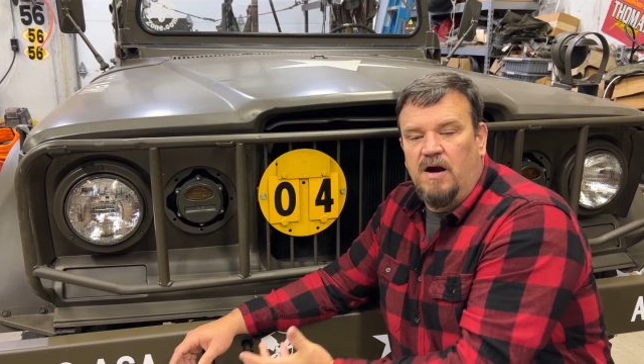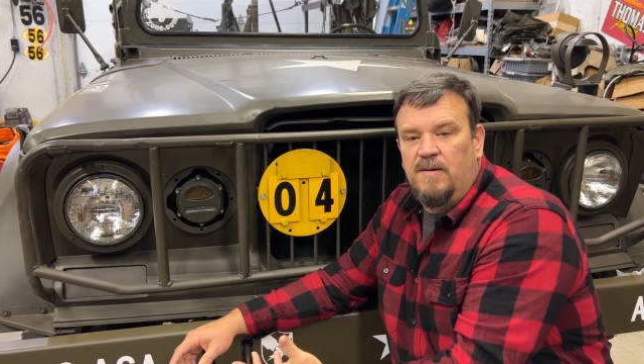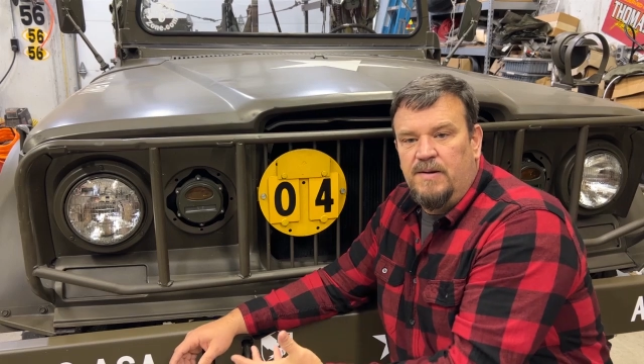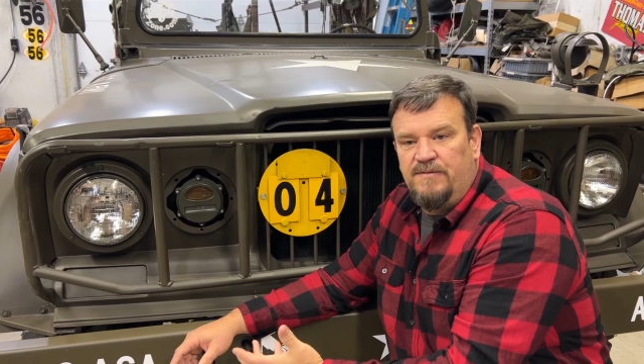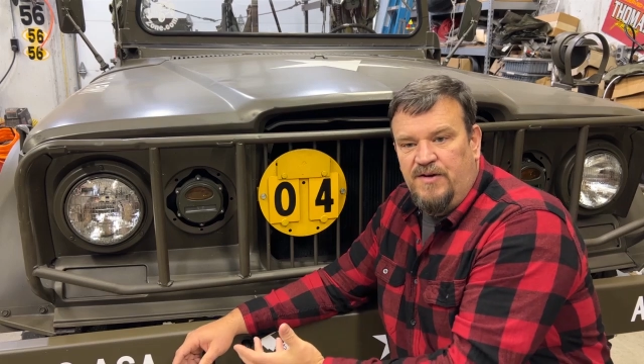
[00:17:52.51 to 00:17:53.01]

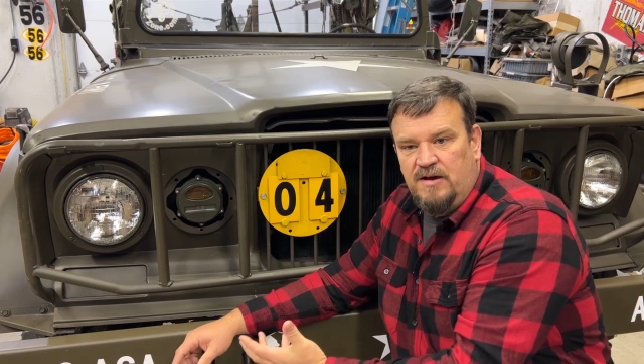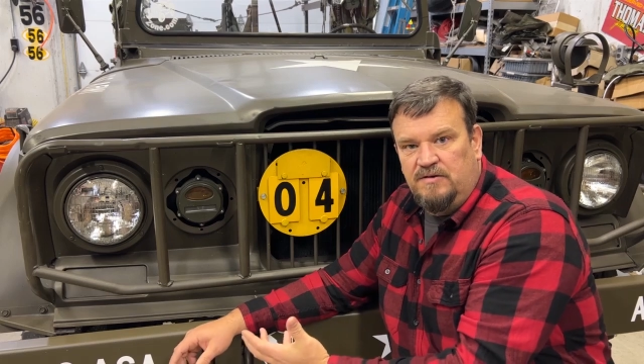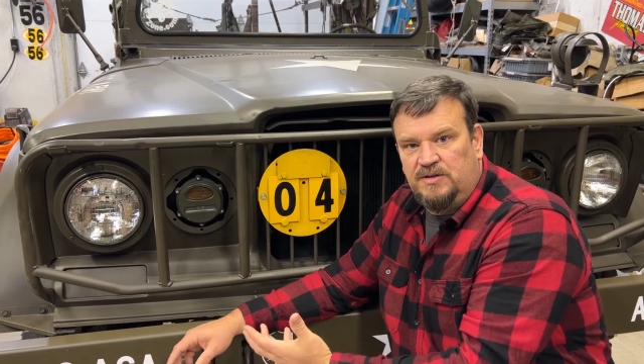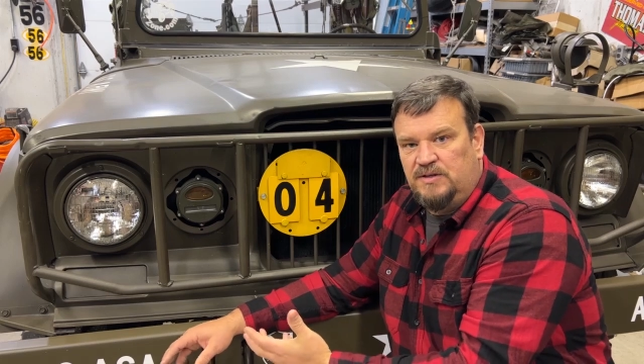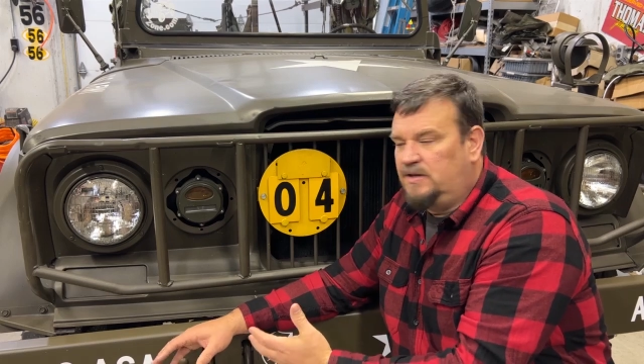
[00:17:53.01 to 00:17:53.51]
armored
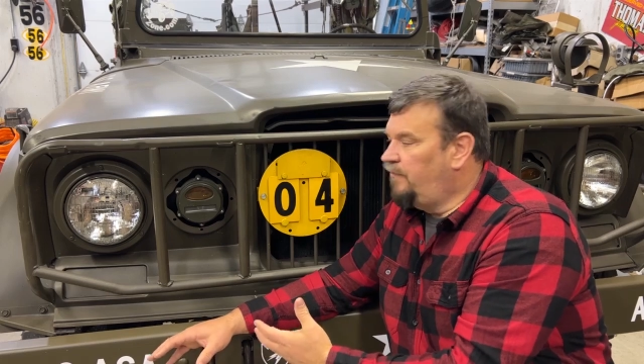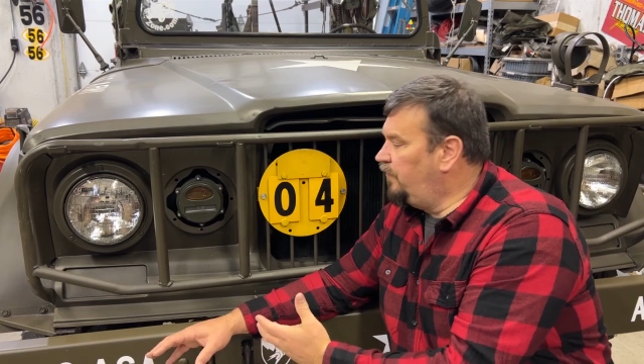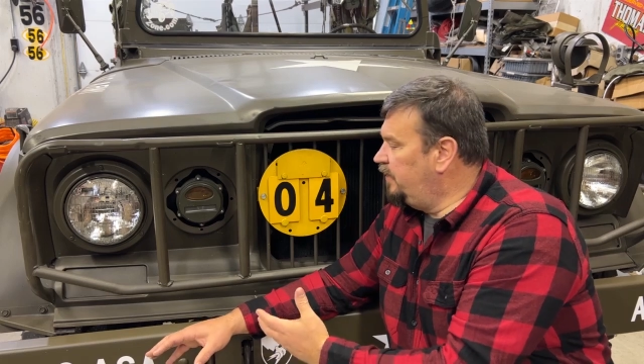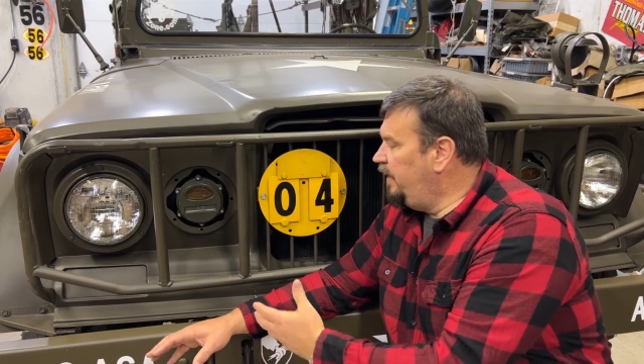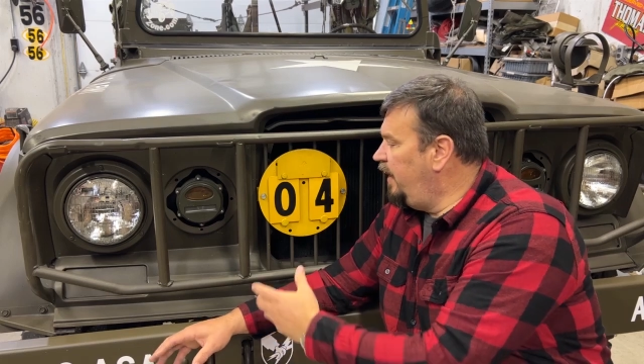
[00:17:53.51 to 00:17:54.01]
vehicles and stuff
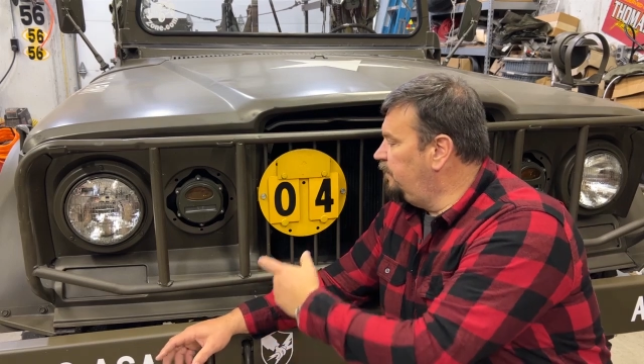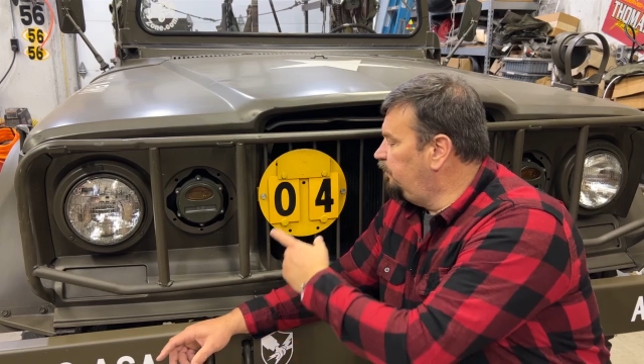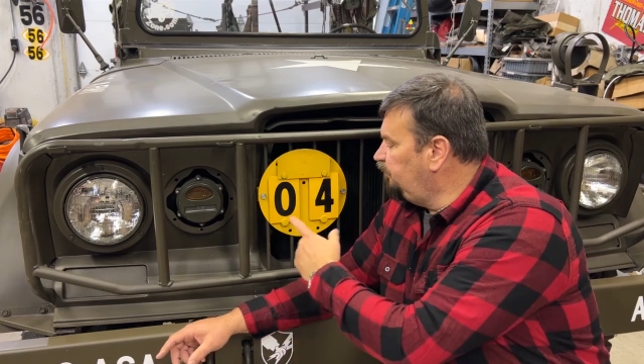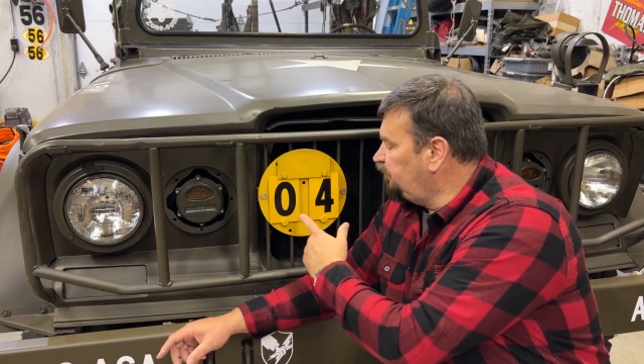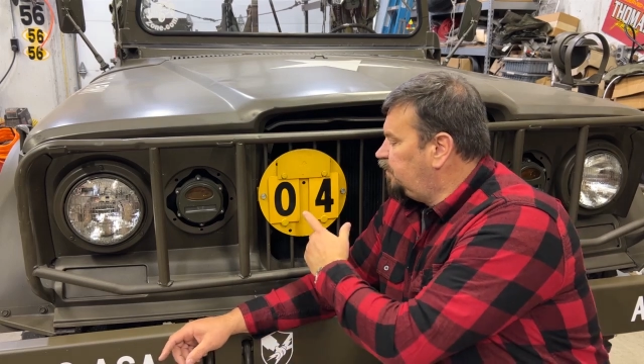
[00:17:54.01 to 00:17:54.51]
like
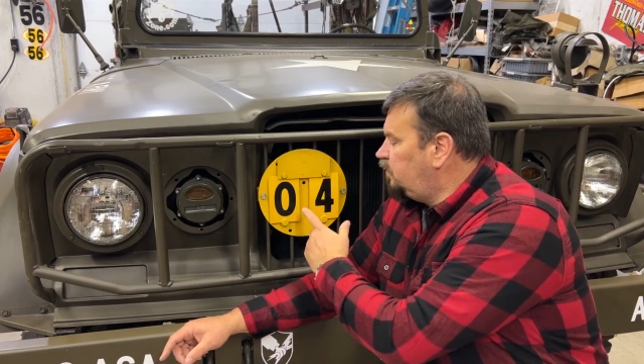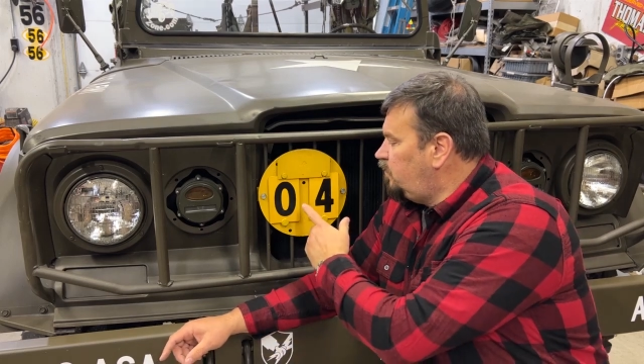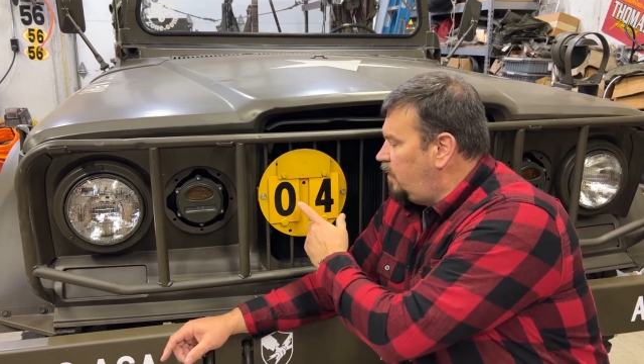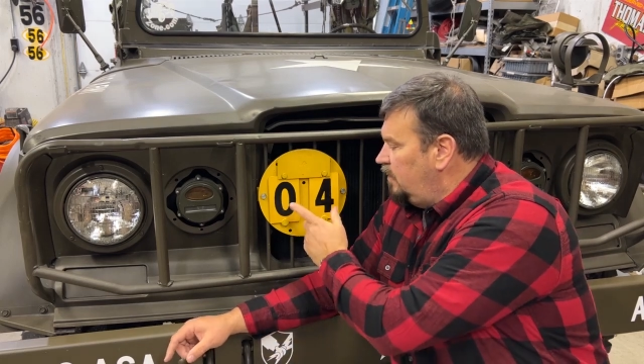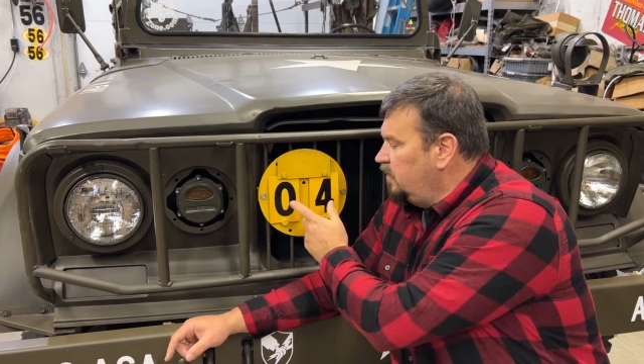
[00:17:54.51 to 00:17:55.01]
that,
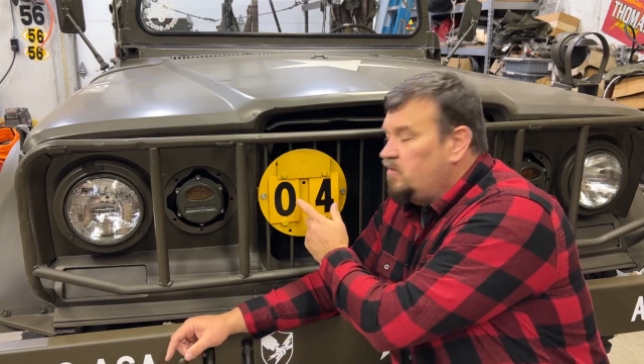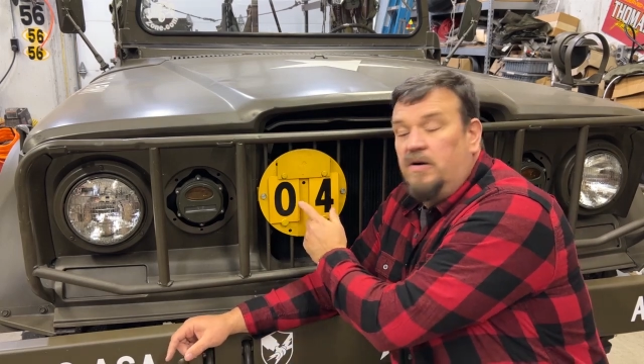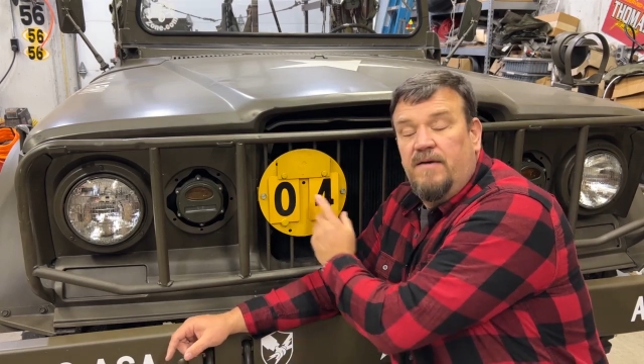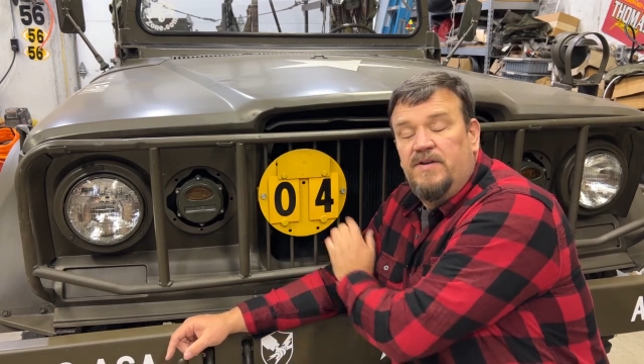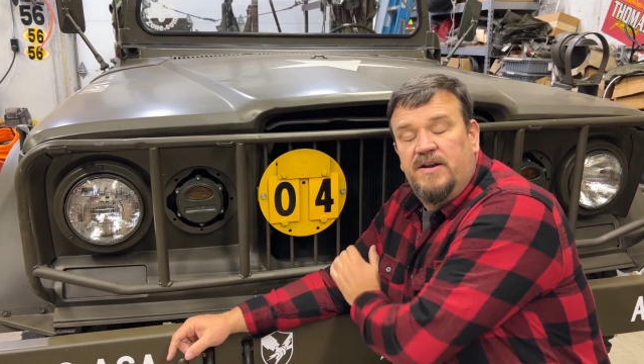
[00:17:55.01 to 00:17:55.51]
you
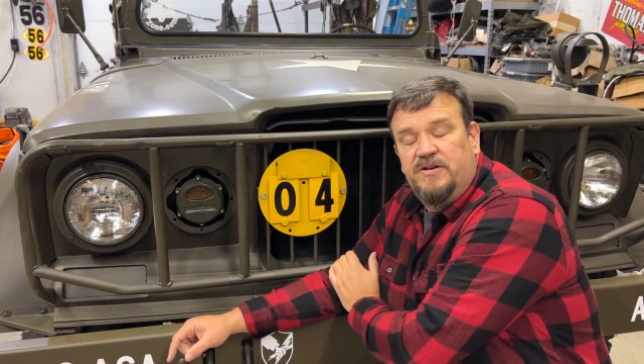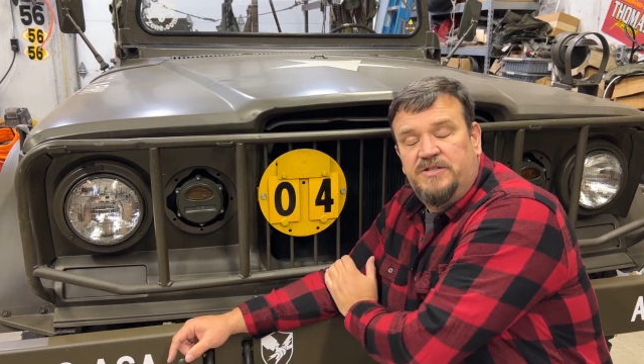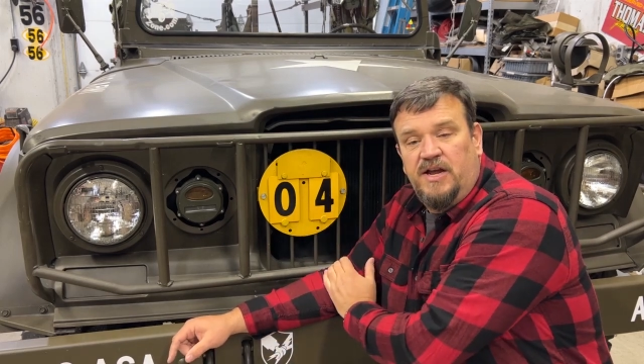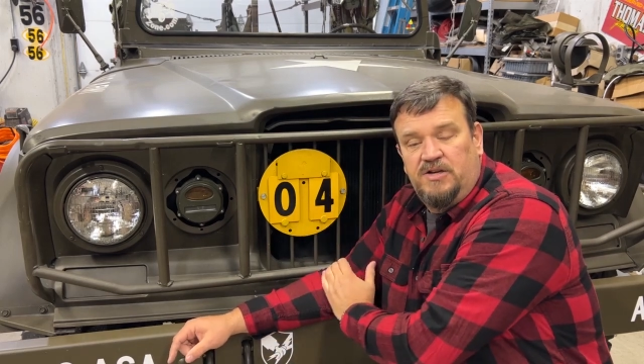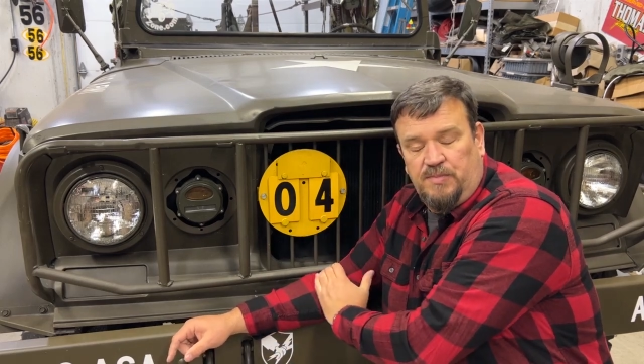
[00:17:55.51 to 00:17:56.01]
don't have an
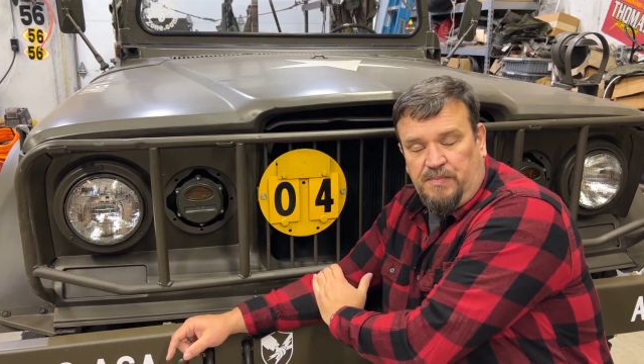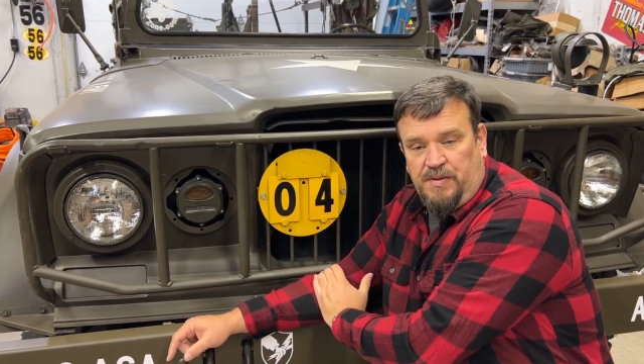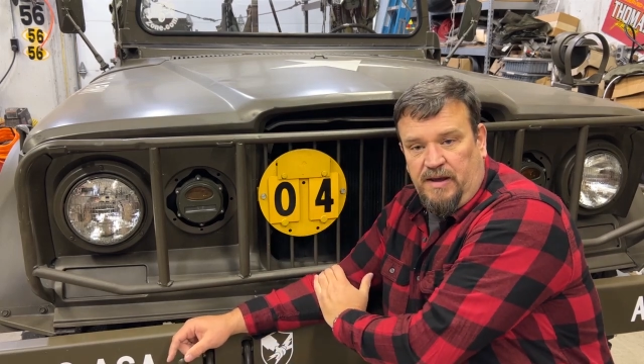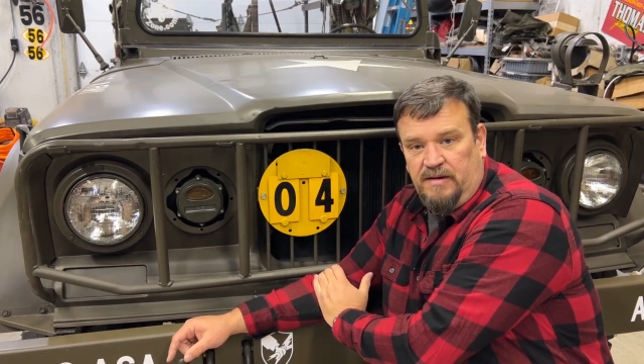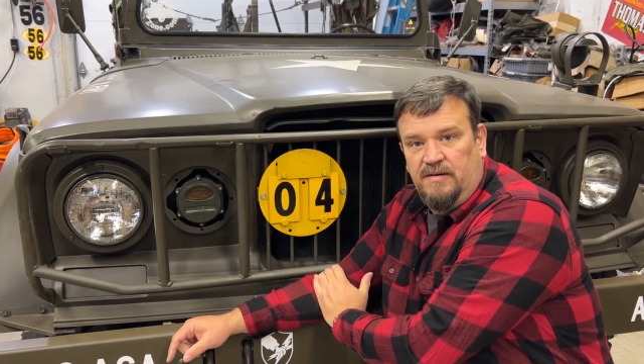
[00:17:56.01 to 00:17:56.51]
interchangeable
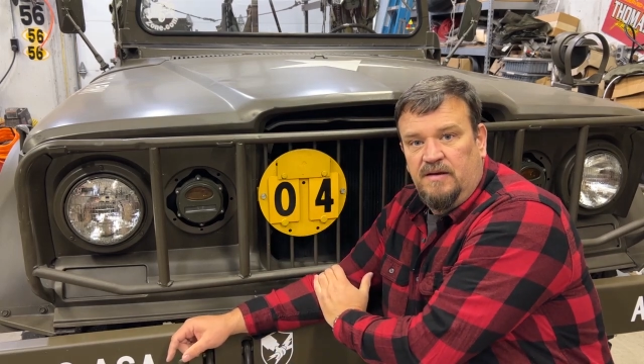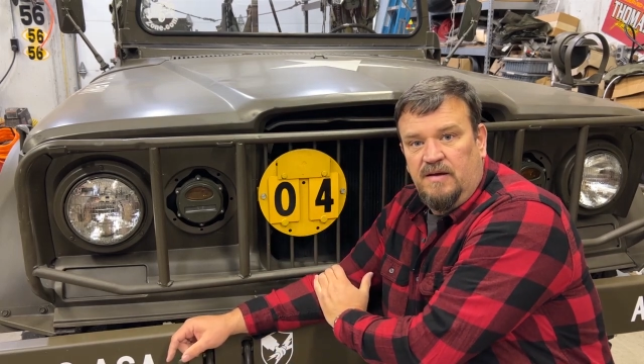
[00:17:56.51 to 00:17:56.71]
plate.